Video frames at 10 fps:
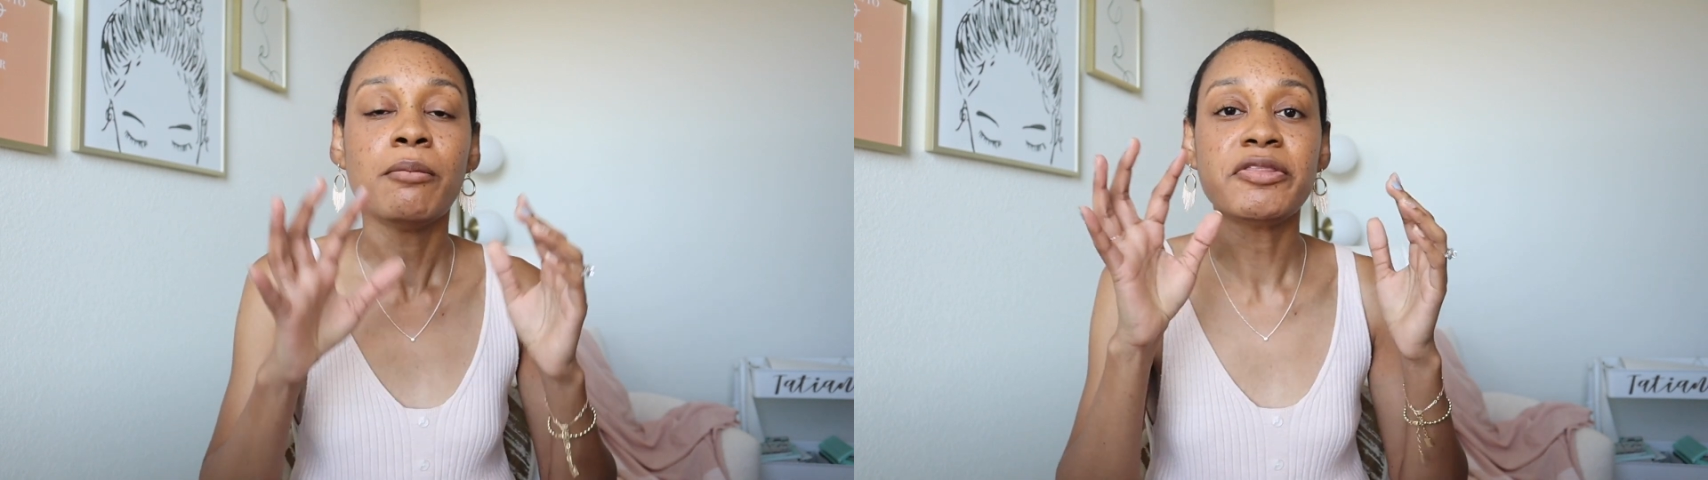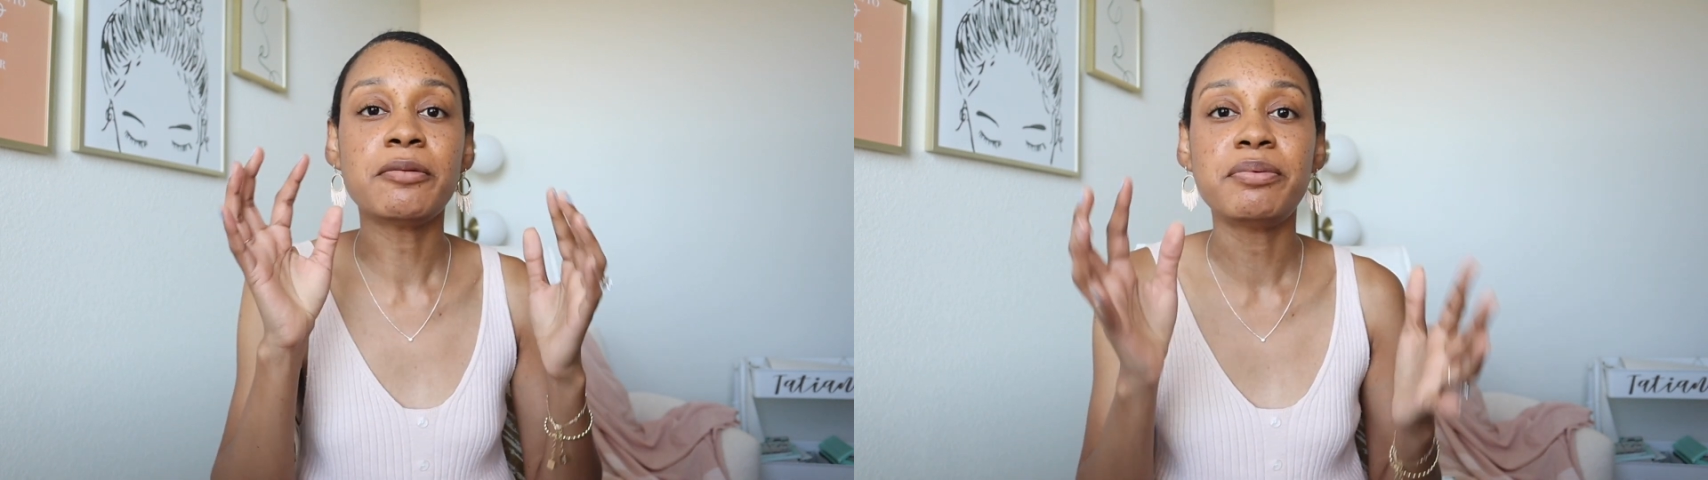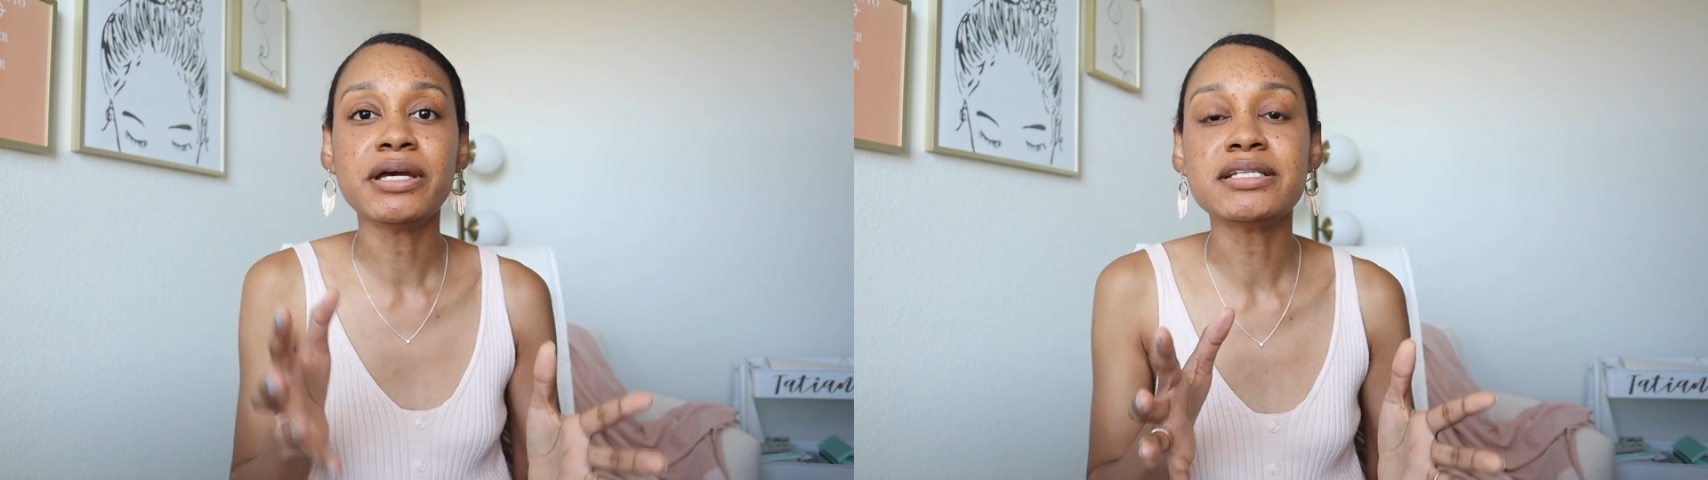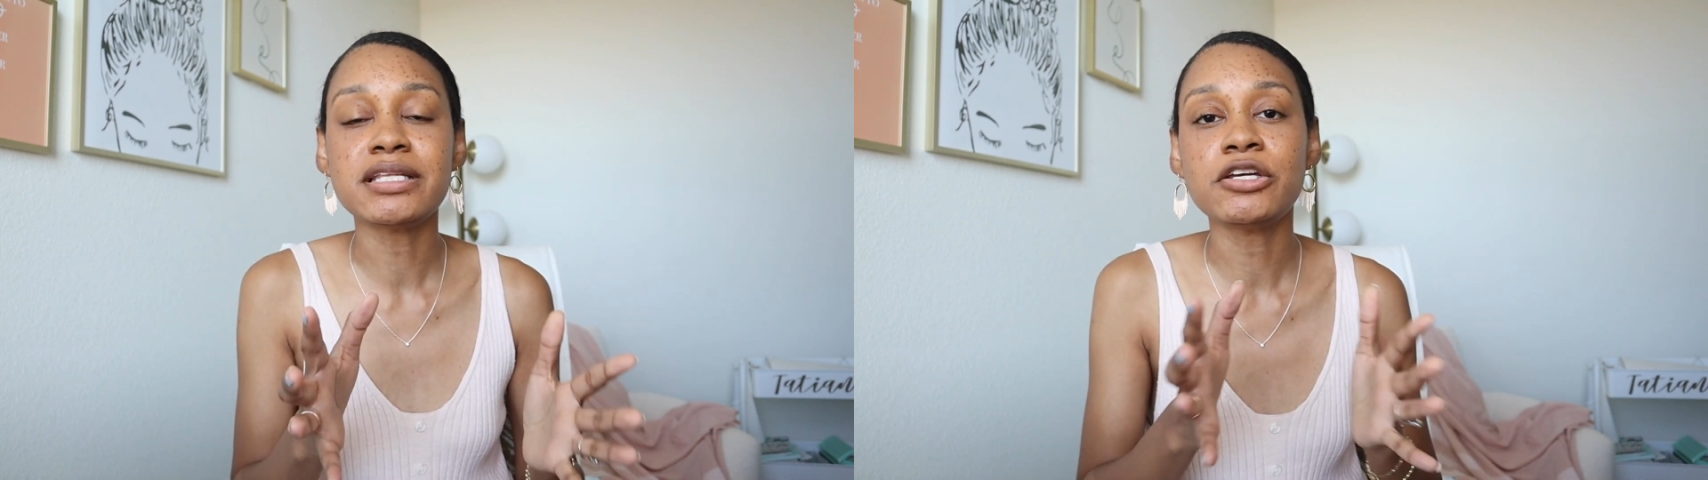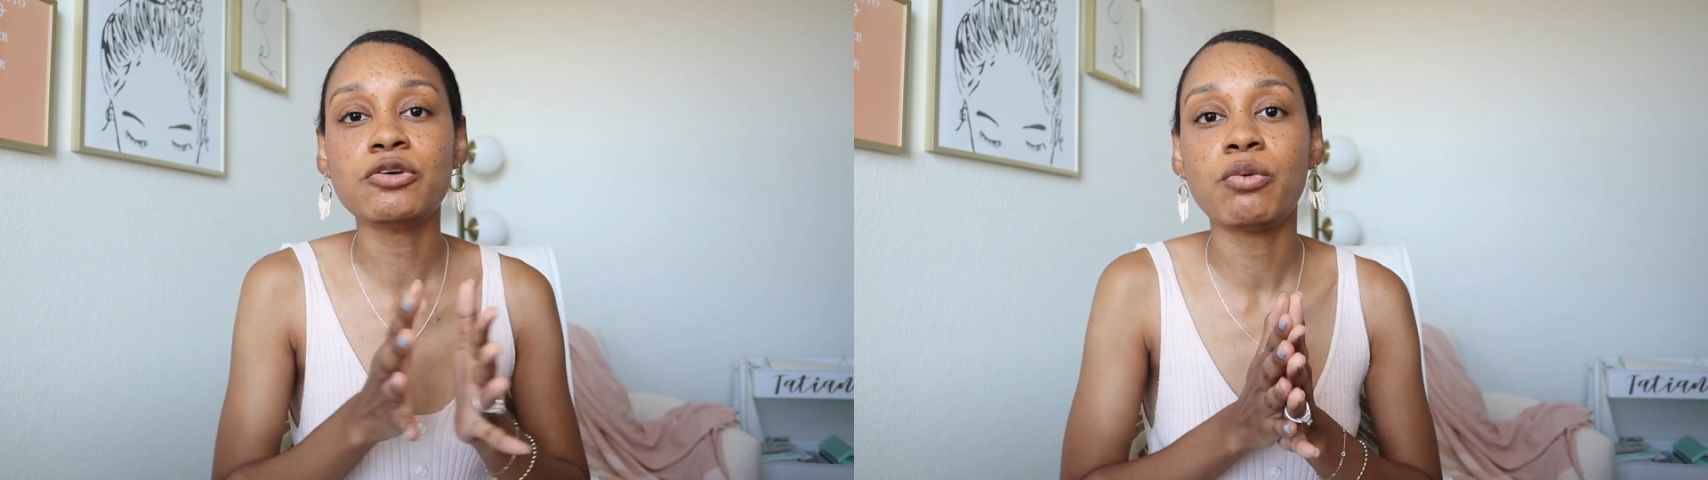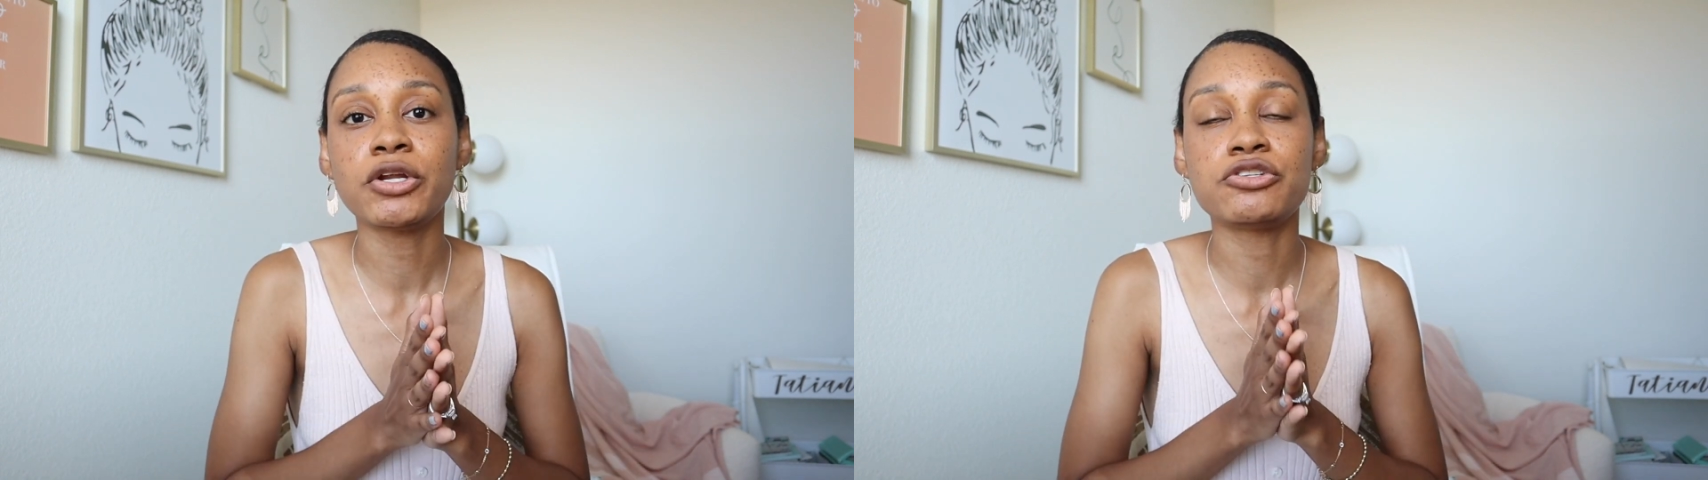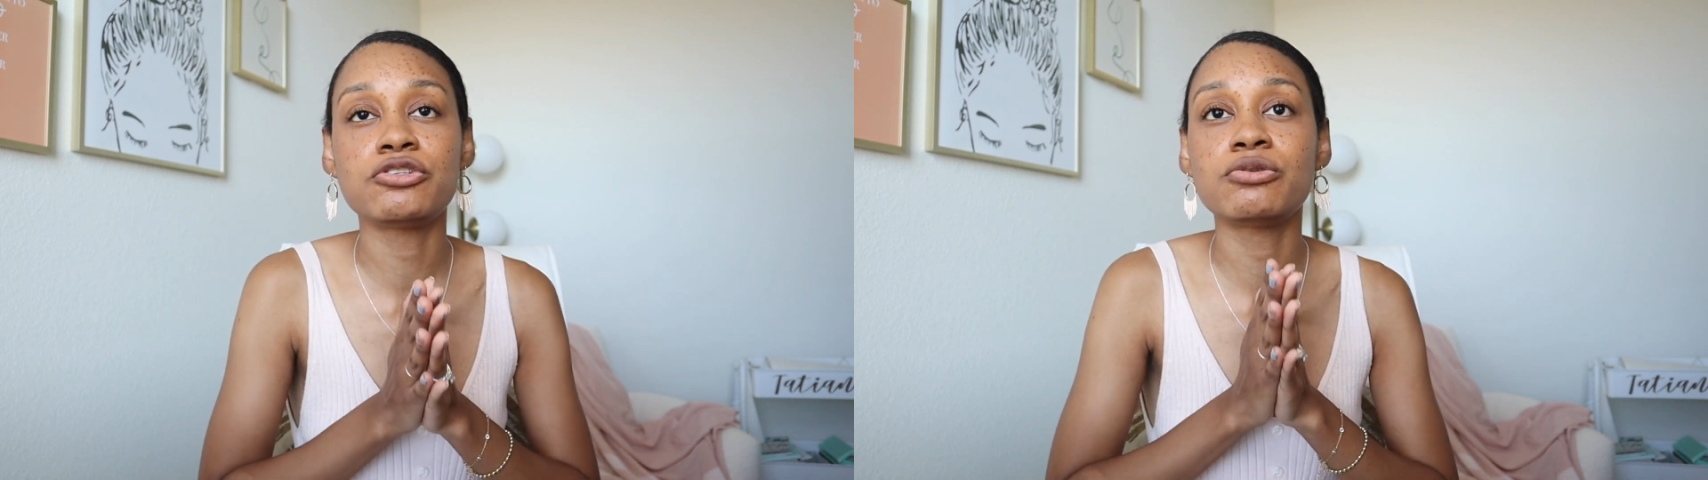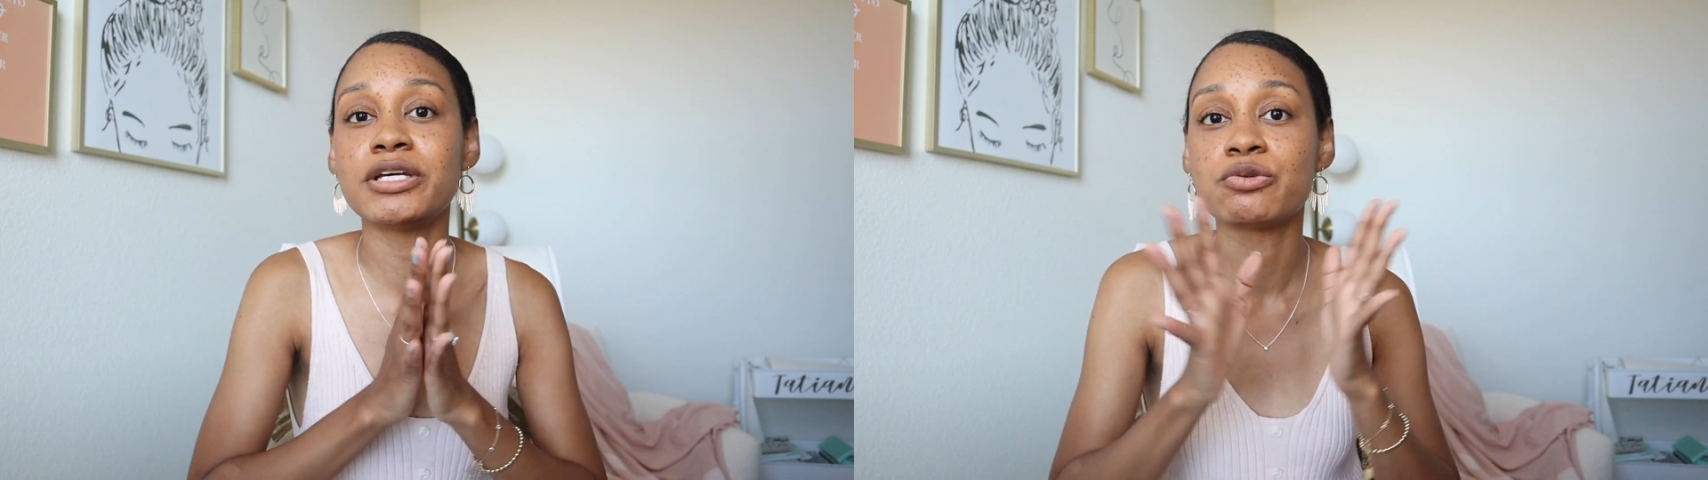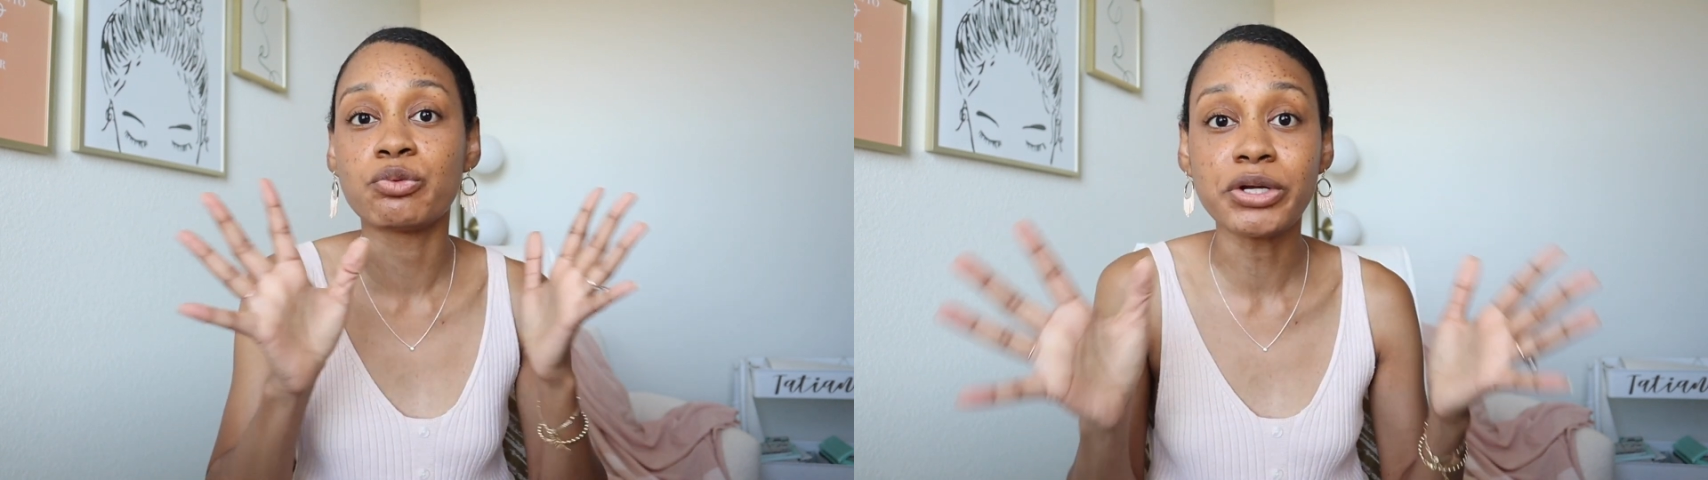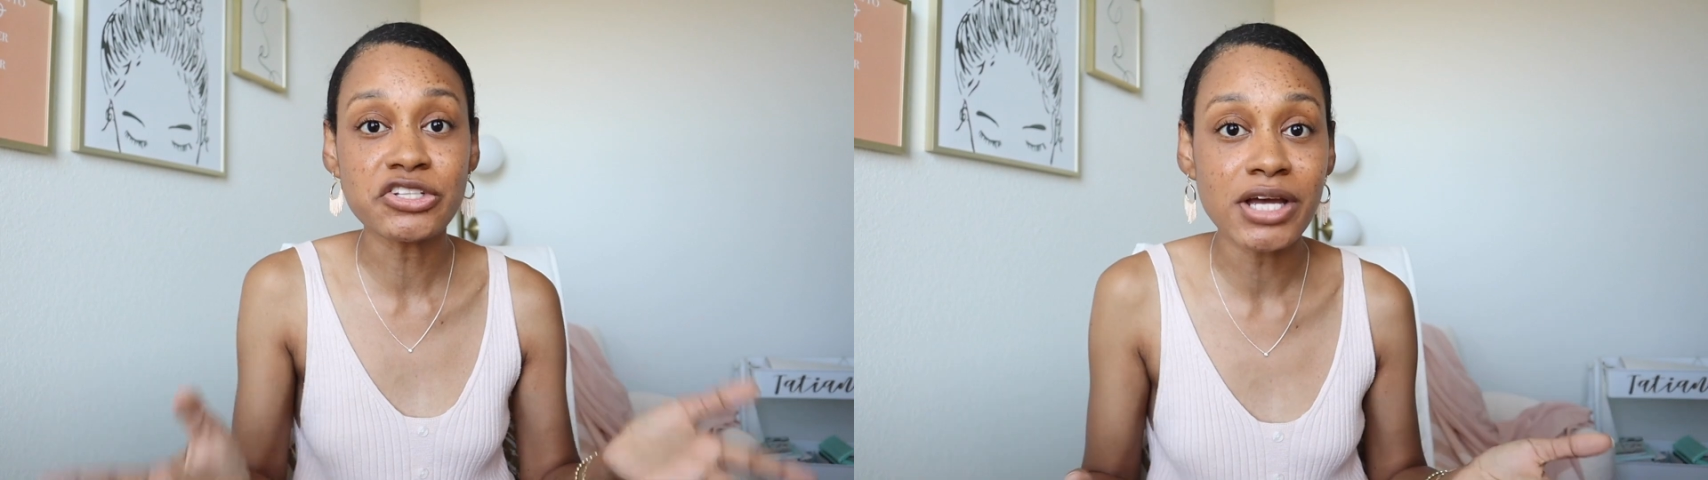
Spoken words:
But the biggest thing you want to do is reach